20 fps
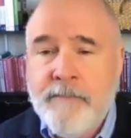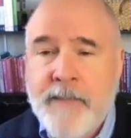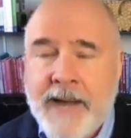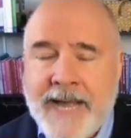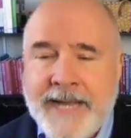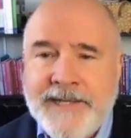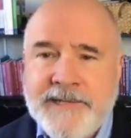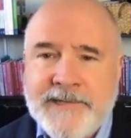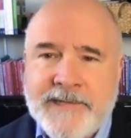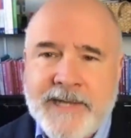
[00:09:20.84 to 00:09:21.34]

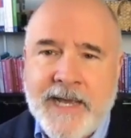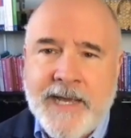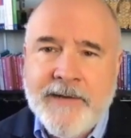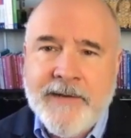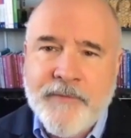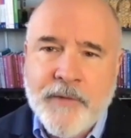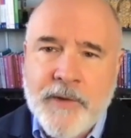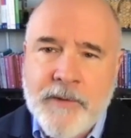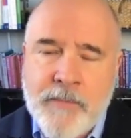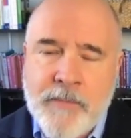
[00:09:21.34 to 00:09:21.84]
mindset
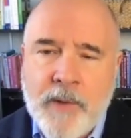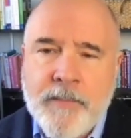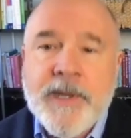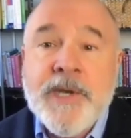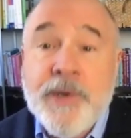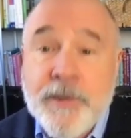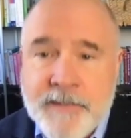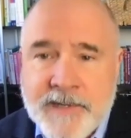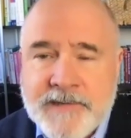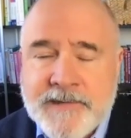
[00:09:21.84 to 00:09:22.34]
for the moment,
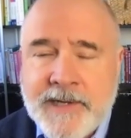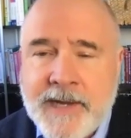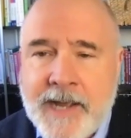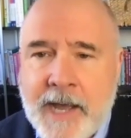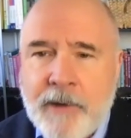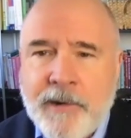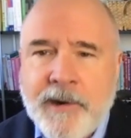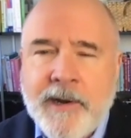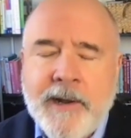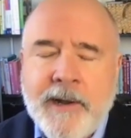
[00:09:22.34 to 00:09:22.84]
you're missing
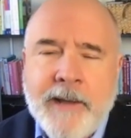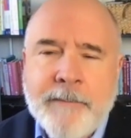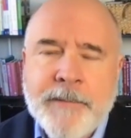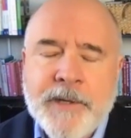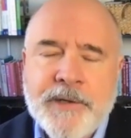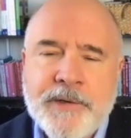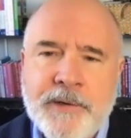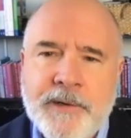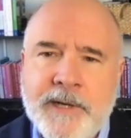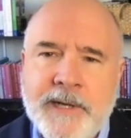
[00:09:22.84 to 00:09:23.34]
out on an
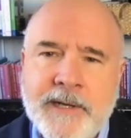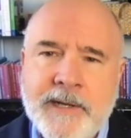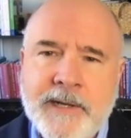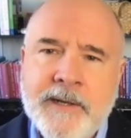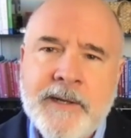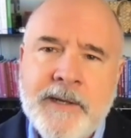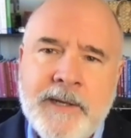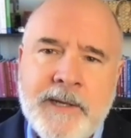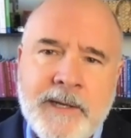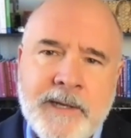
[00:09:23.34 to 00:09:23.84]
opportunity to
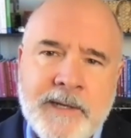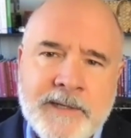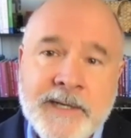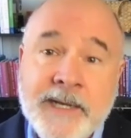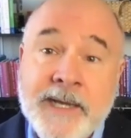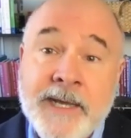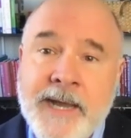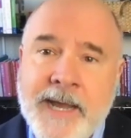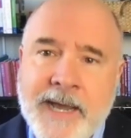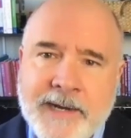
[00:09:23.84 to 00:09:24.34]
to
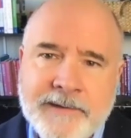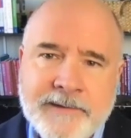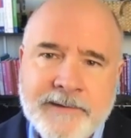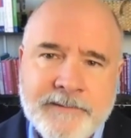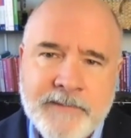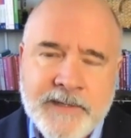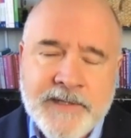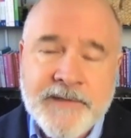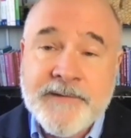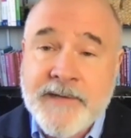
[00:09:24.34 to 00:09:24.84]
connect
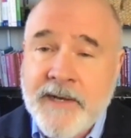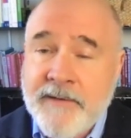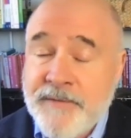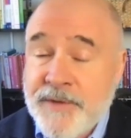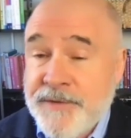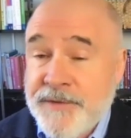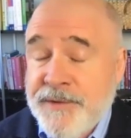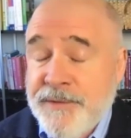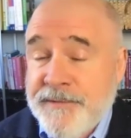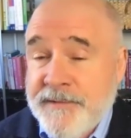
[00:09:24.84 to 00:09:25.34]
instead of
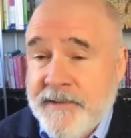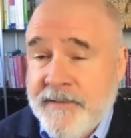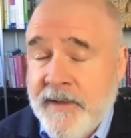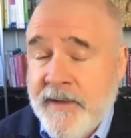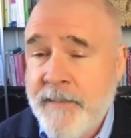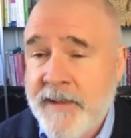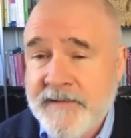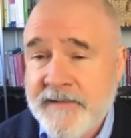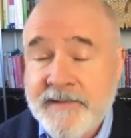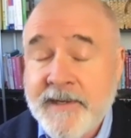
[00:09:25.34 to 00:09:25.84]
just using
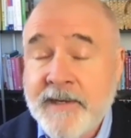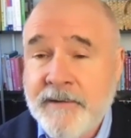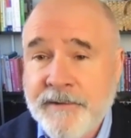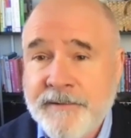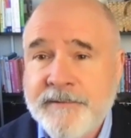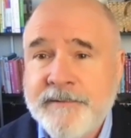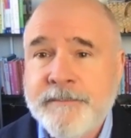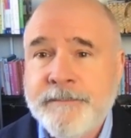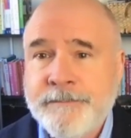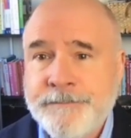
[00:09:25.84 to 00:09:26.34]
them as
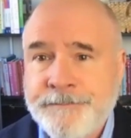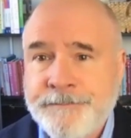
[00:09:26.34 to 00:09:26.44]
signals.